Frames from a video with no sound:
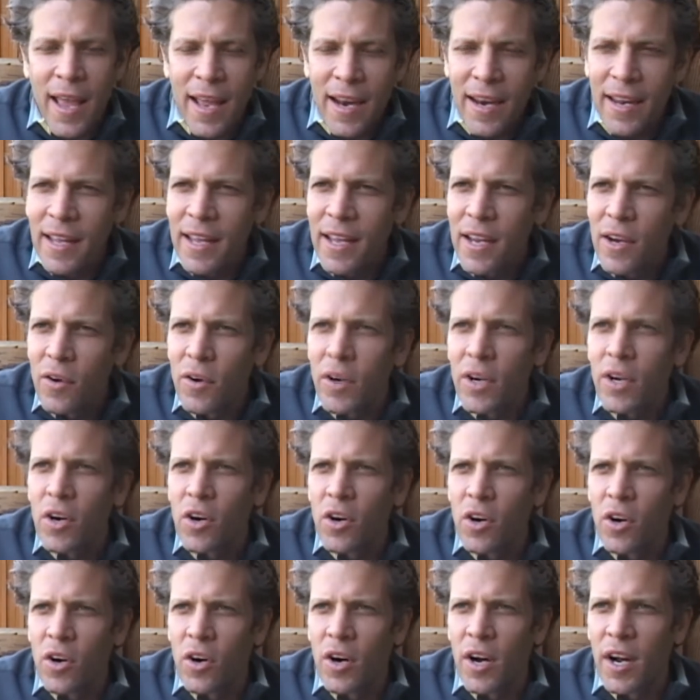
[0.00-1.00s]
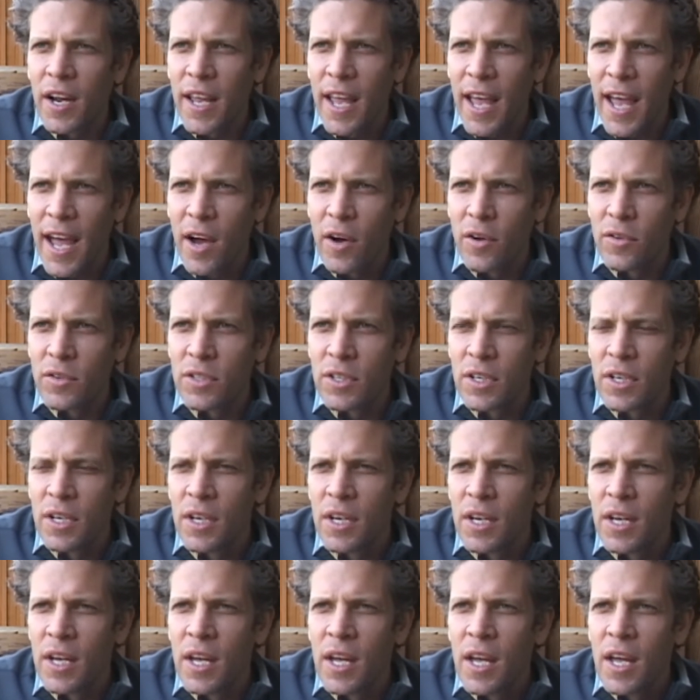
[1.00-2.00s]
and hearing her account,
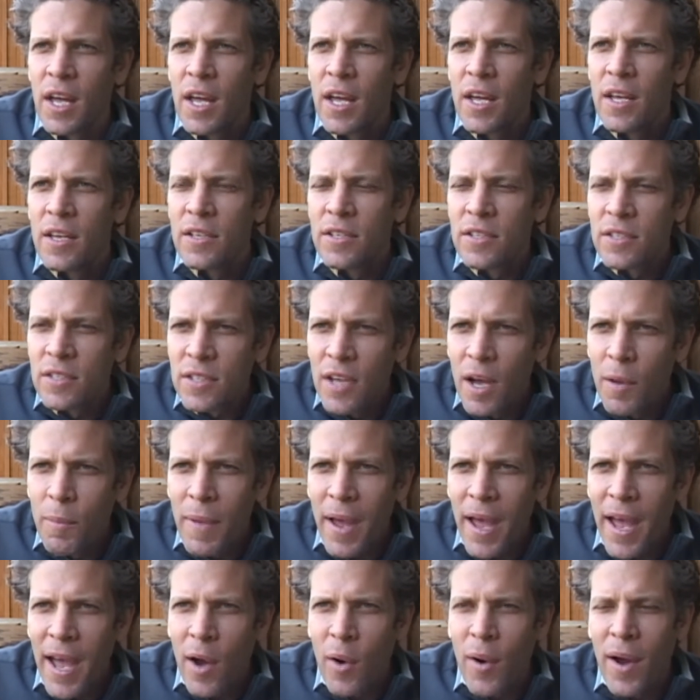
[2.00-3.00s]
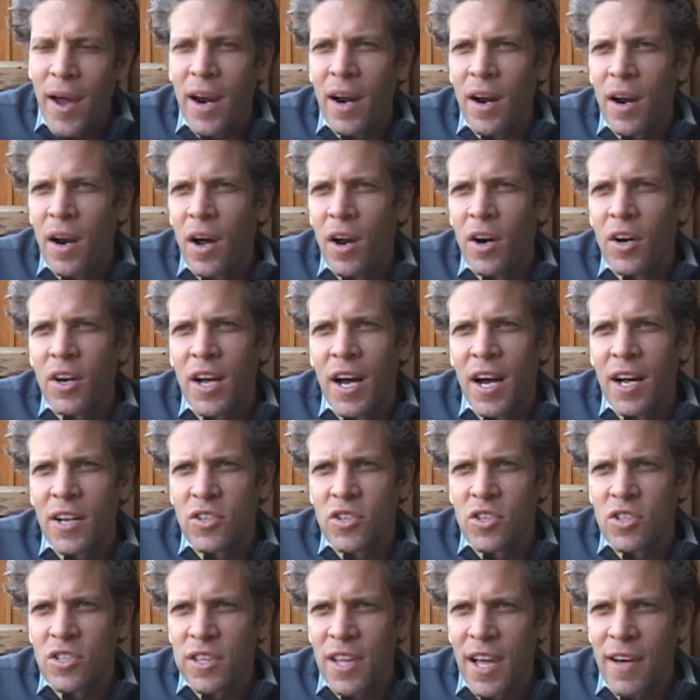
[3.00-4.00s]
somehow at an
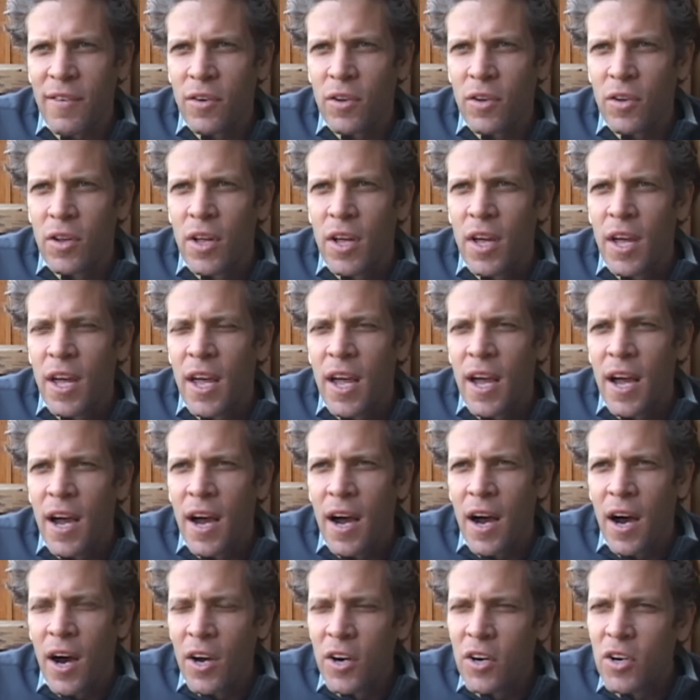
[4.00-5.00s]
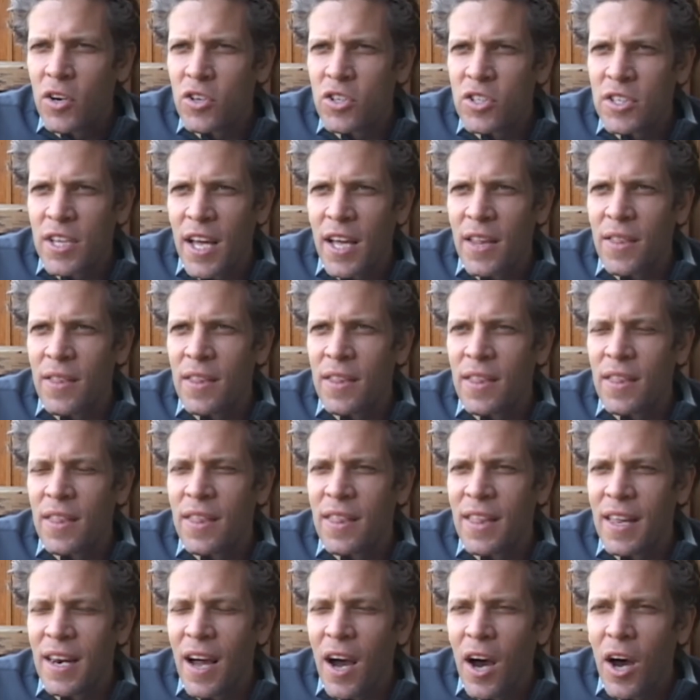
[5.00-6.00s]
unconscious level, understand
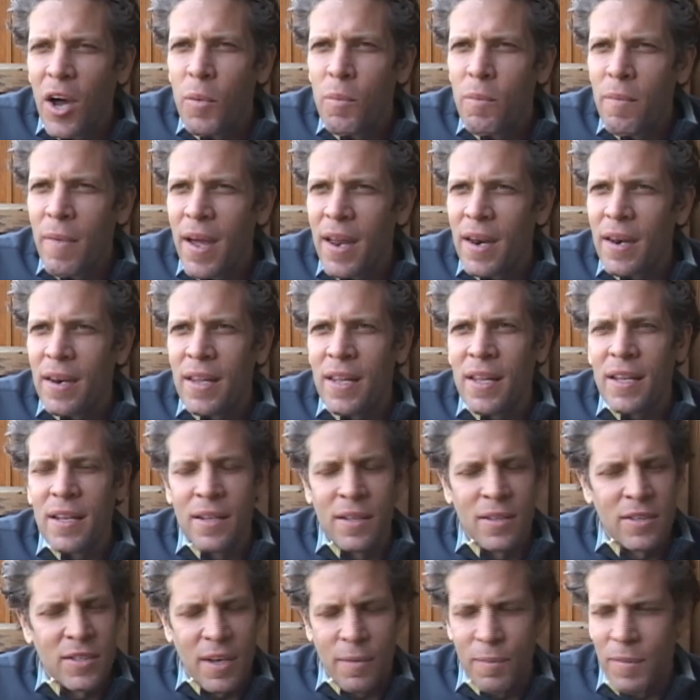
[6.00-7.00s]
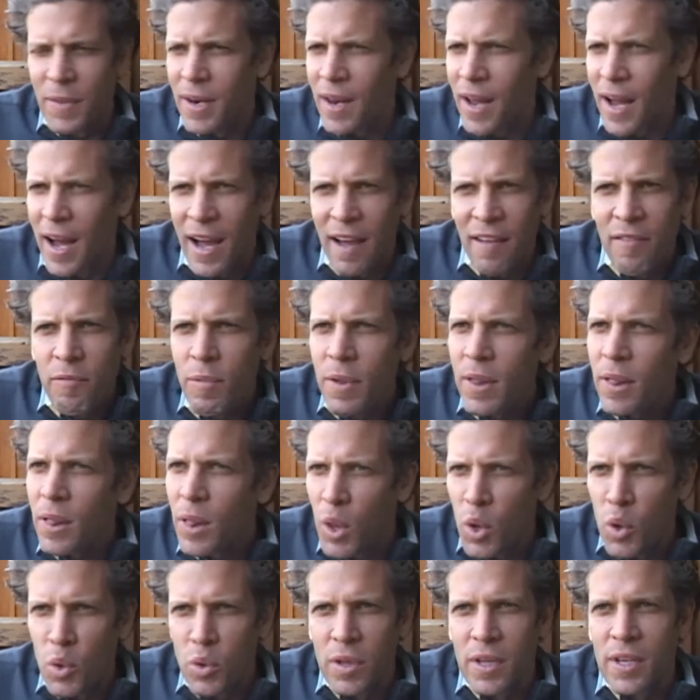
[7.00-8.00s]
the unmet needs. I mean, I've been
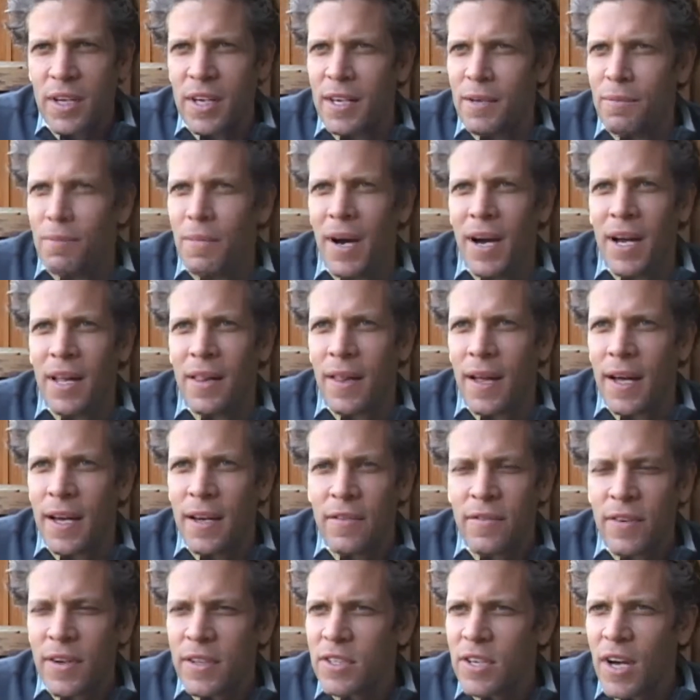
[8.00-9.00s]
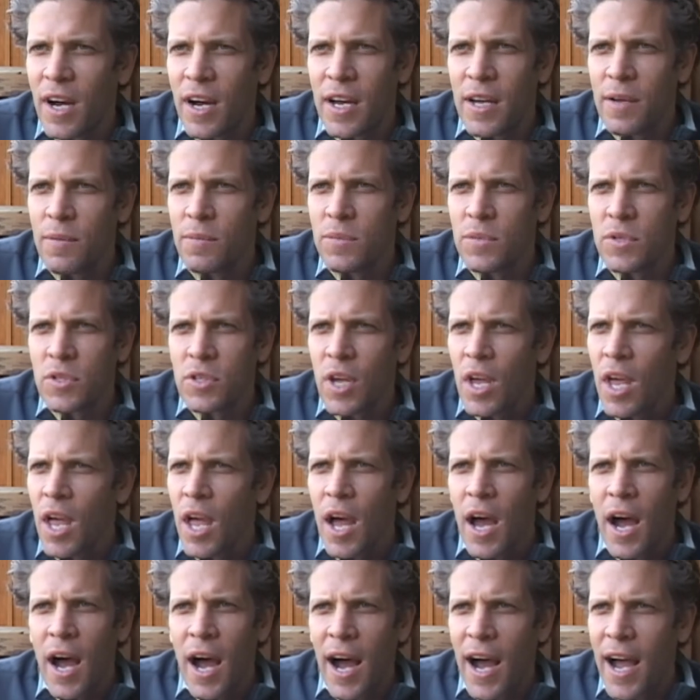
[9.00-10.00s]
lonely in my life at times.
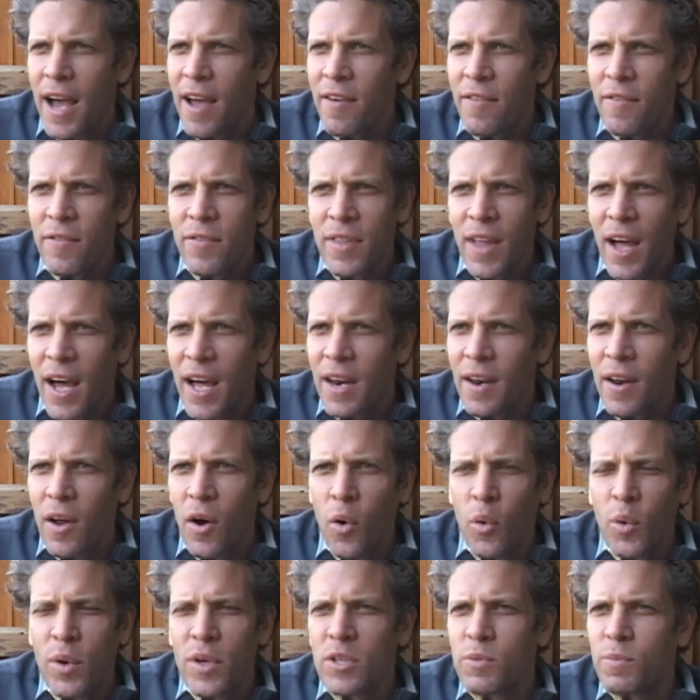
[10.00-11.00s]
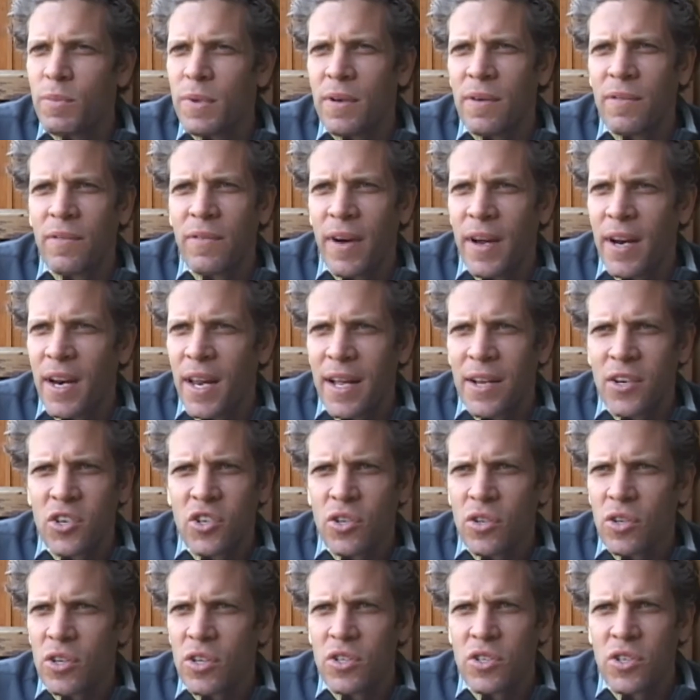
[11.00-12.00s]
I've not always been
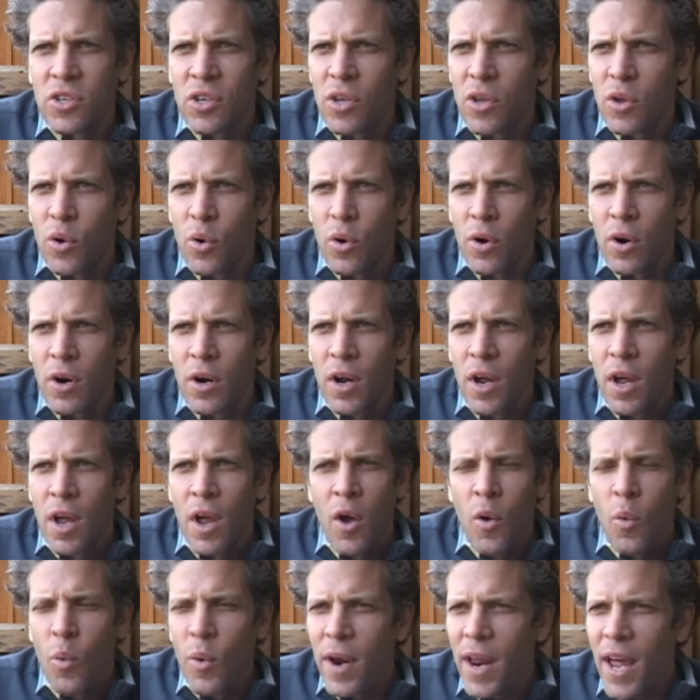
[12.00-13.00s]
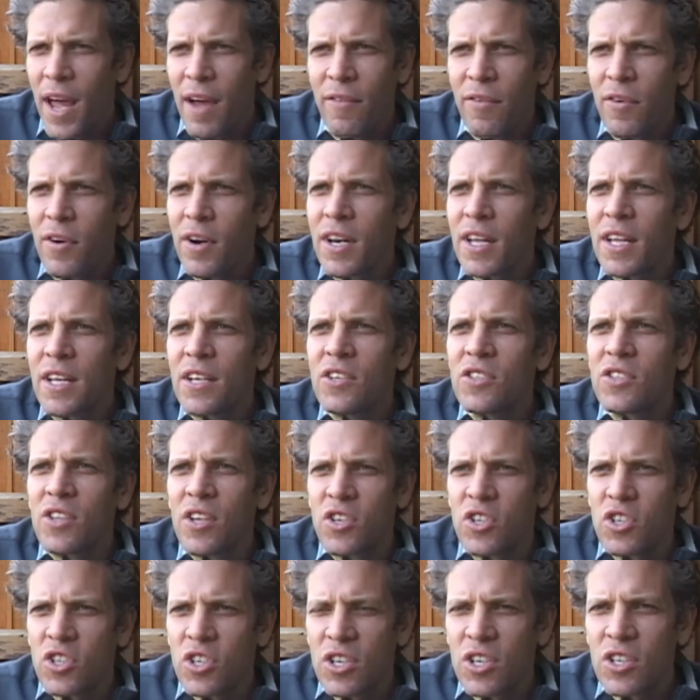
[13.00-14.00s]
financially secure. Whatever it is
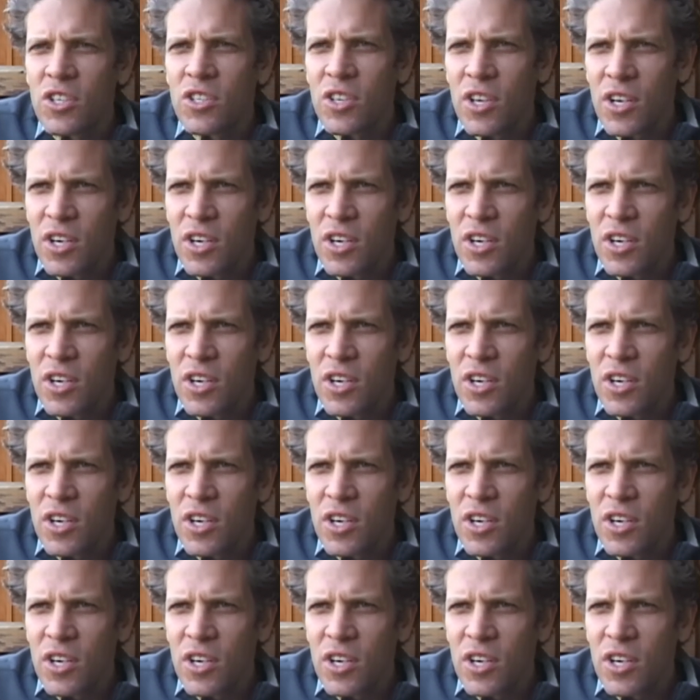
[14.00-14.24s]
that she's